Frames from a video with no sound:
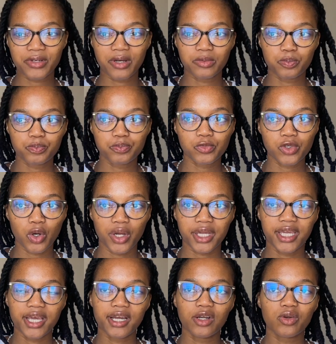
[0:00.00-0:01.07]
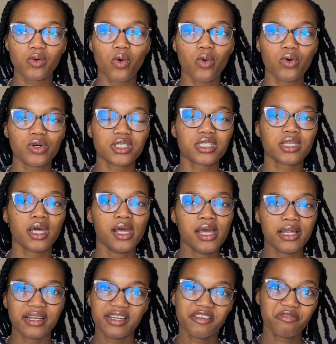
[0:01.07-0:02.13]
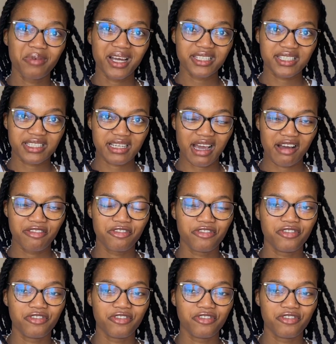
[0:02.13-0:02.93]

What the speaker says: I'll get in court, leave my stuff,